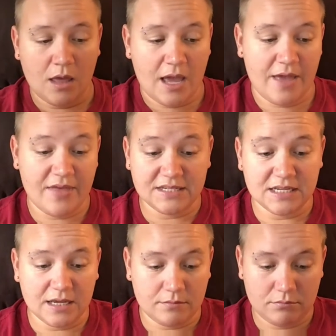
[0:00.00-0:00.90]
And that's
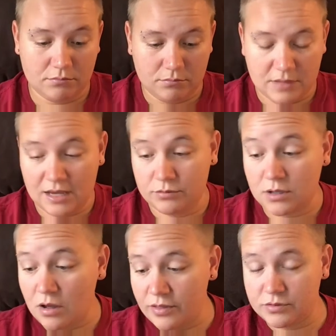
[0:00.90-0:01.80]
it. That was
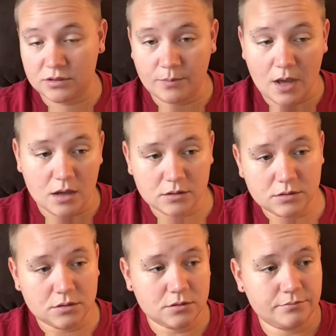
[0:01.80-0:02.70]
all that was in the
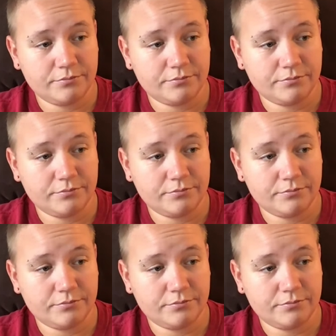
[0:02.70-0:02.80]
box.